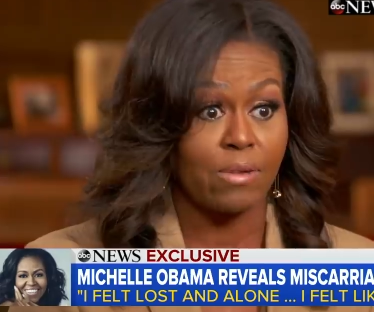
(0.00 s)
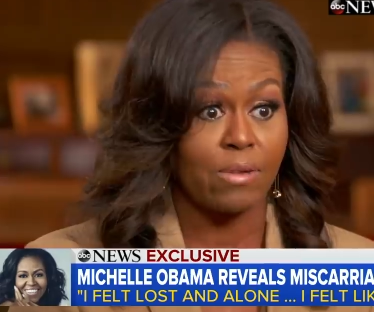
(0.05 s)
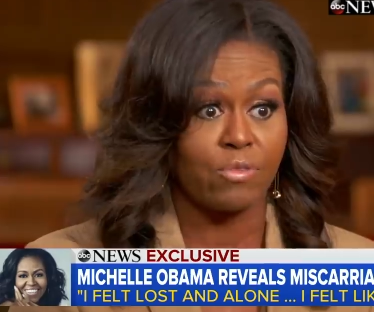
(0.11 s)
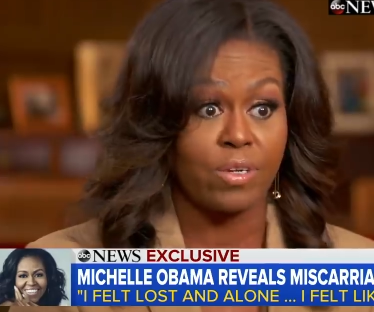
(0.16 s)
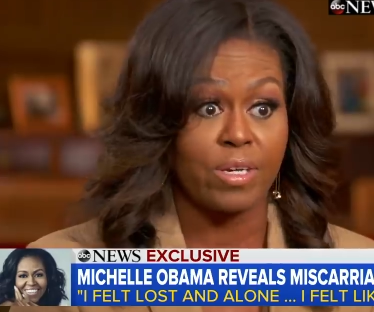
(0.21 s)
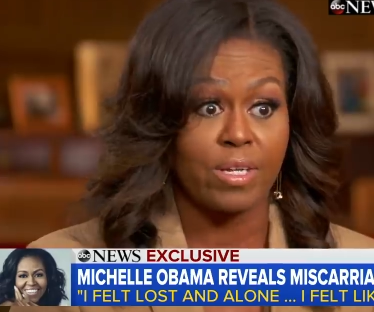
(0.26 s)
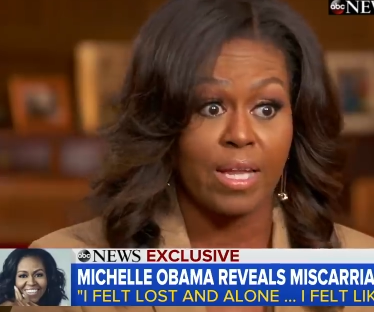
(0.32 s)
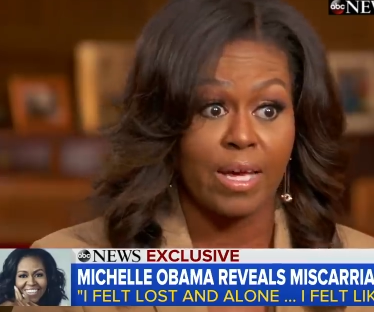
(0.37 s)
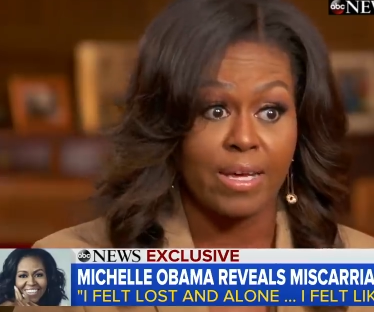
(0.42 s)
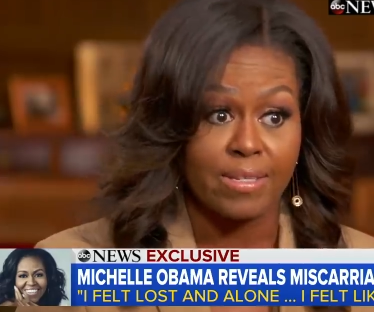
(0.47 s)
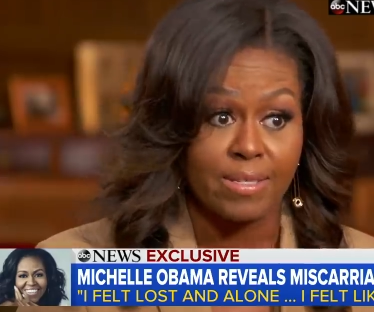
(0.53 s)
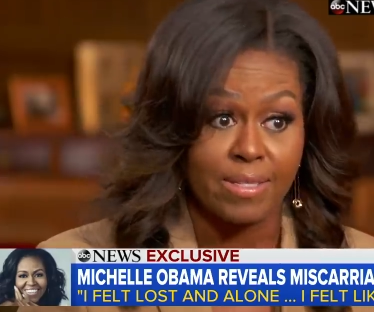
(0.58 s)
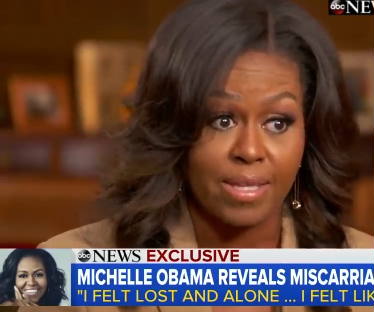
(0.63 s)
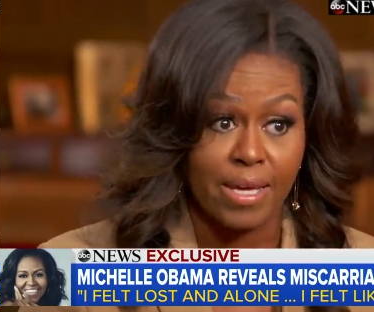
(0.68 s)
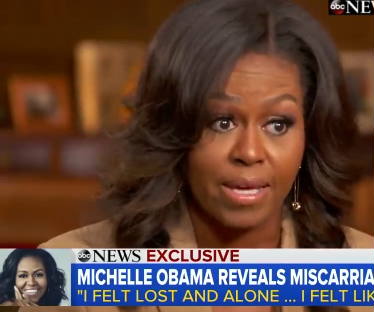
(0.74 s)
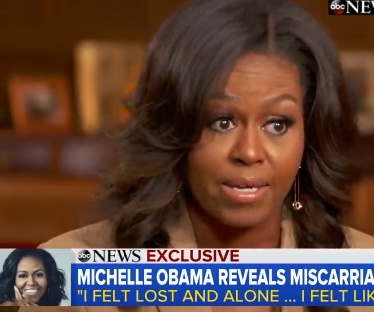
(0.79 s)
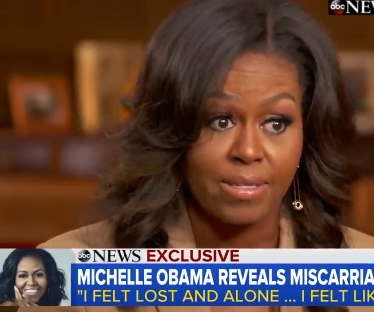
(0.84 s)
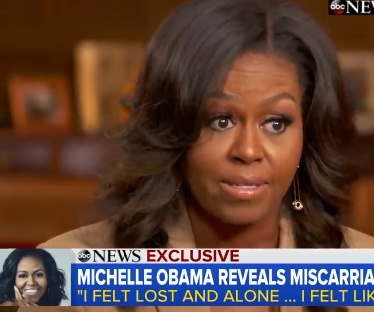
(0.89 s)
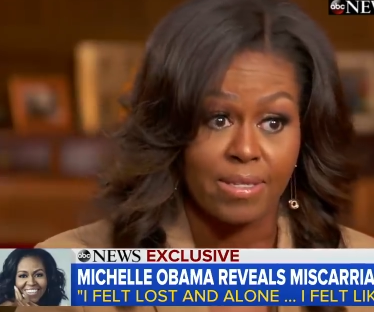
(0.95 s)
Speaker 1: I realized
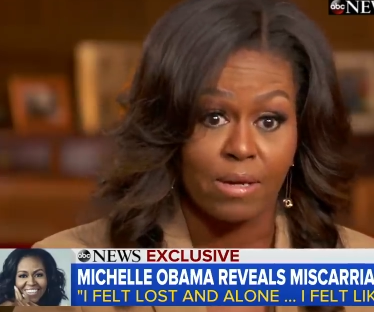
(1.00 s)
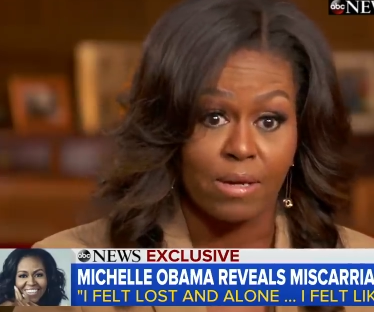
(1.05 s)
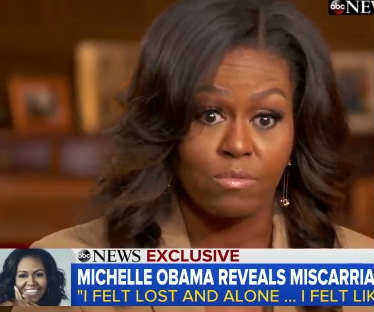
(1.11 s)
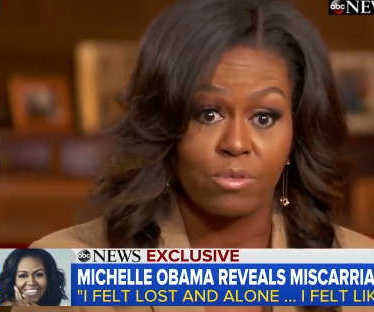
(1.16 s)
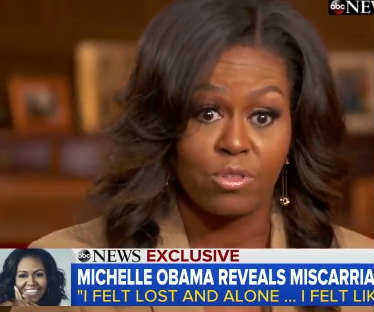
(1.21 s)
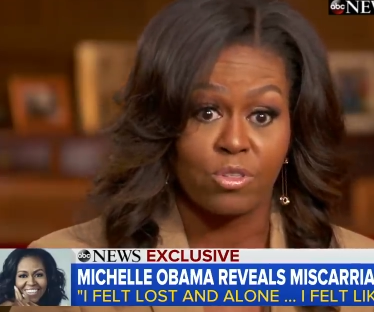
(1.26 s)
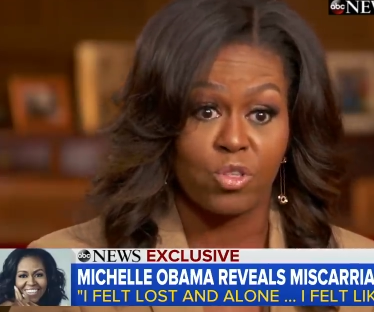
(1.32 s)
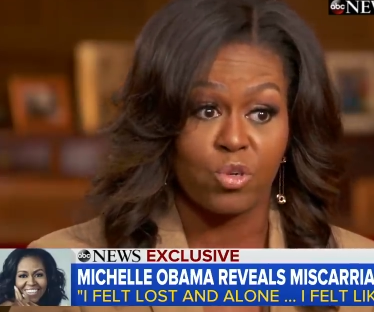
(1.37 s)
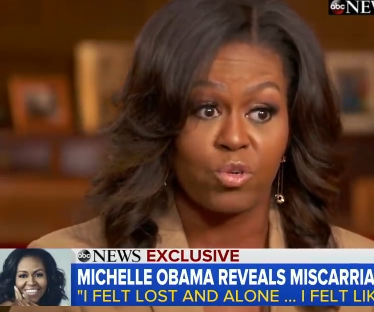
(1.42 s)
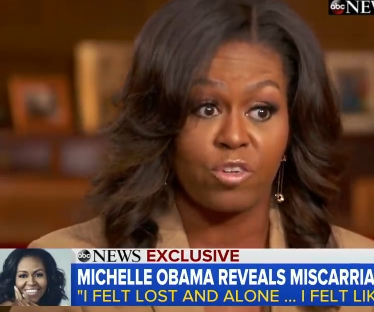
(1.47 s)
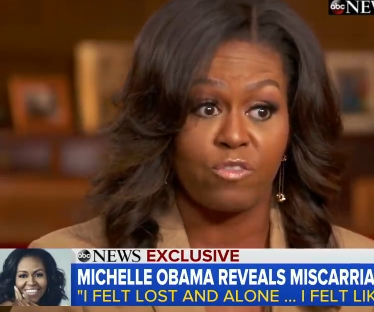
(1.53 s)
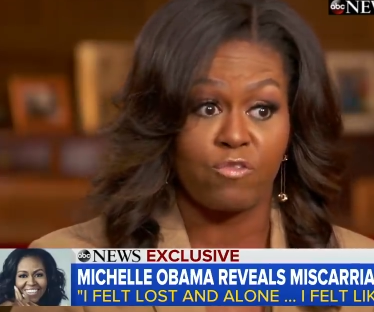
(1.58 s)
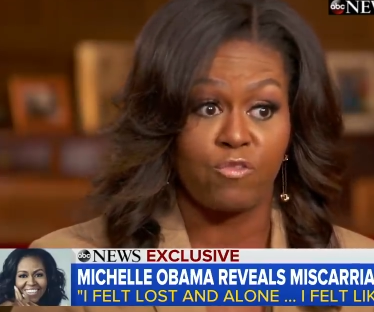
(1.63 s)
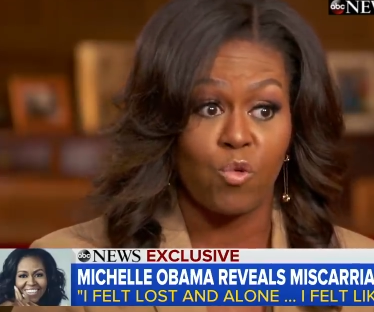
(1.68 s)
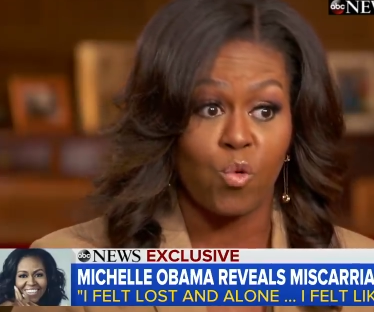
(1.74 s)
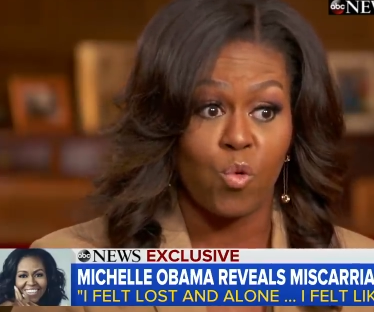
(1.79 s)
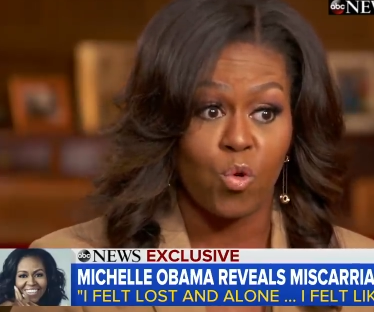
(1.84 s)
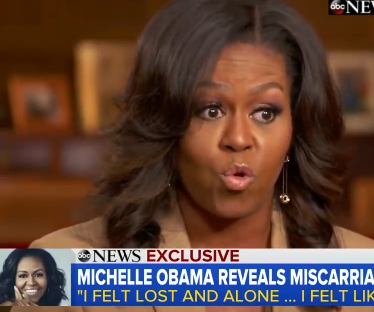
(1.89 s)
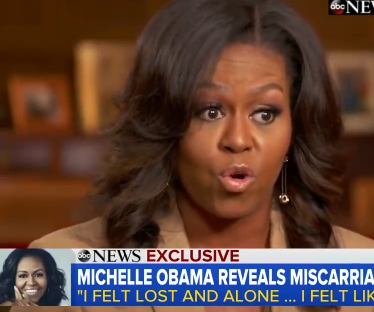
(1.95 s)
that mm. as I was
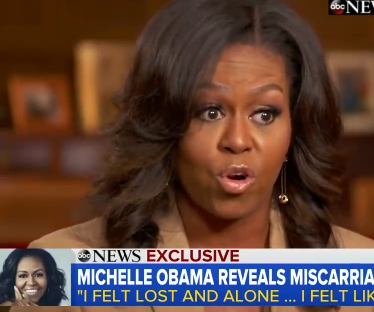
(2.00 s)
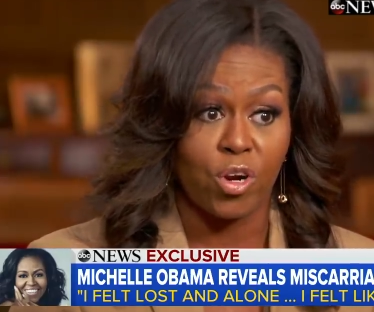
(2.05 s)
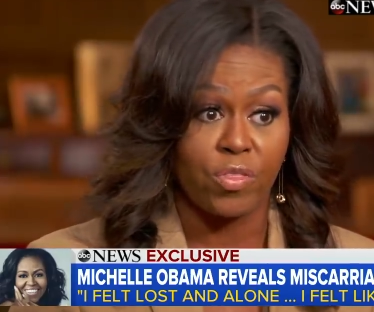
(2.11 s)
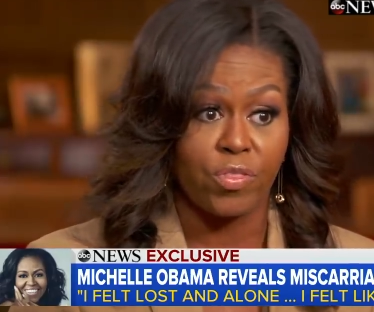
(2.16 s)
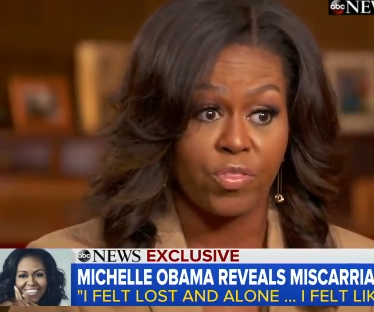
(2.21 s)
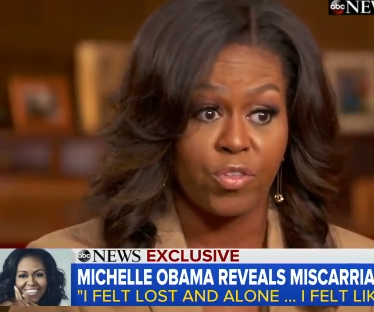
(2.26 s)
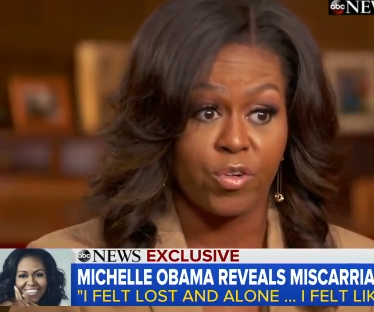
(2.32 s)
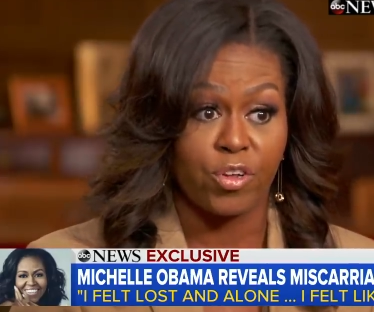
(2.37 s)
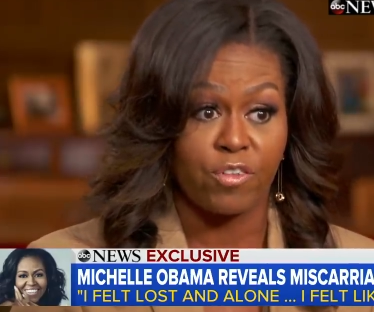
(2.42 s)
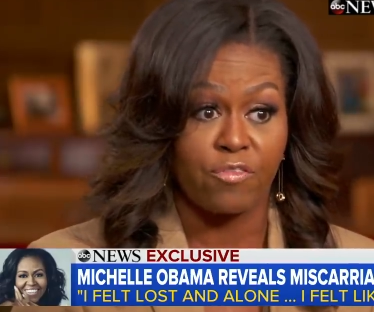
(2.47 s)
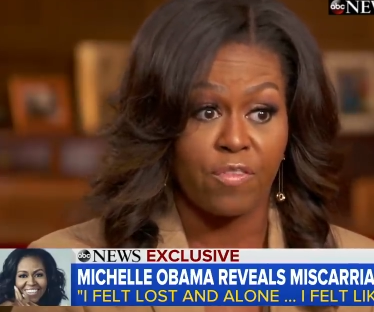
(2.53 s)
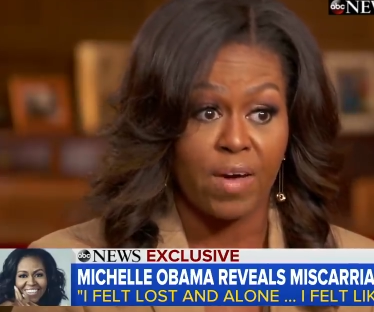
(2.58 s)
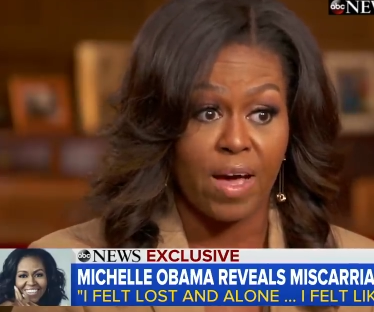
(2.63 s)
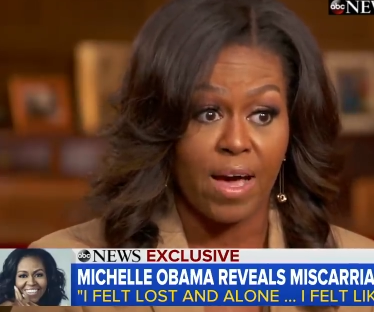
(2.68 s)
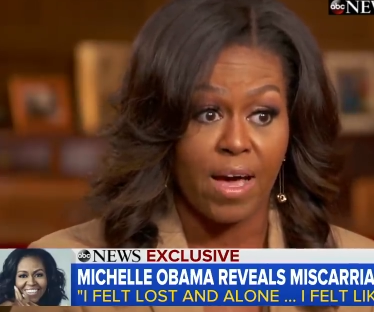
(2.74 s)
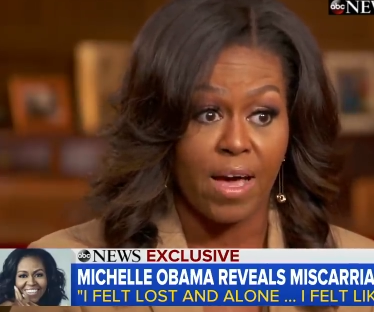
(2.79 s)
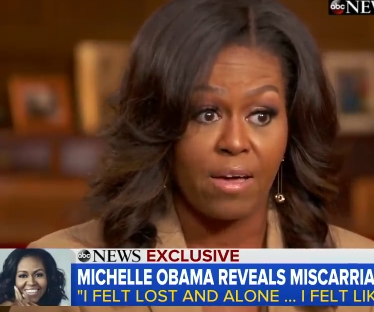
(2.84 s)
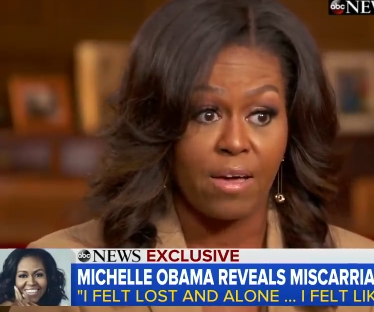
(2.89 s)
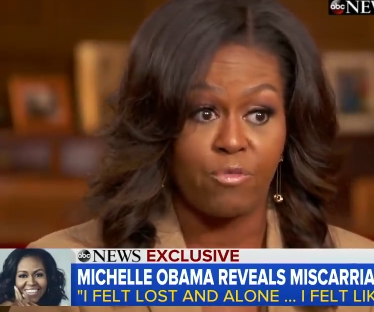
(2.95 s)
34 and
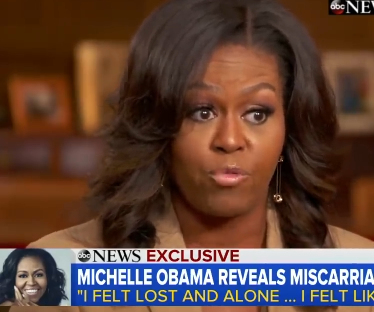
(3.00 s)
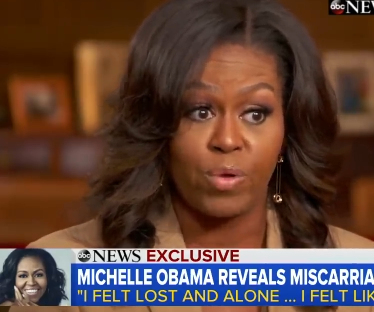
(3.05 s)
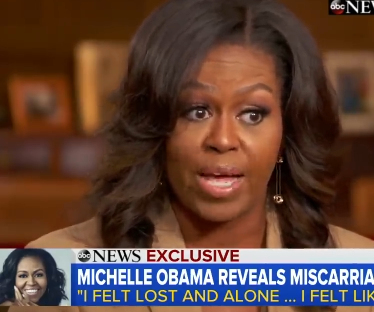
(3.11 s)
35,